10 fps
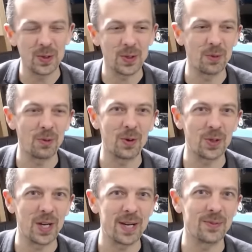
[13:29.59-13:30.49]
that's the wrong
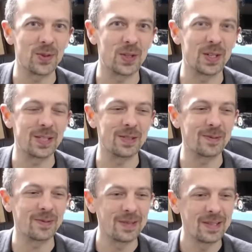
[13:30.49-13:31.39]
shape and size,
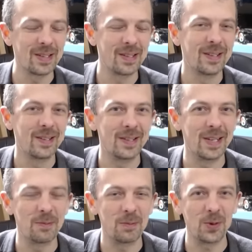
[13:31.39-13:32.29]
and
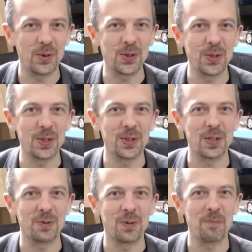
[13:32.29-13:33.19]
yeah, not as good as
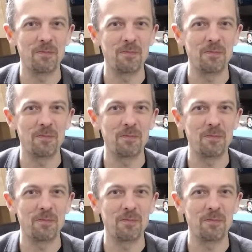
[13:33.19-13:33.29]
this one.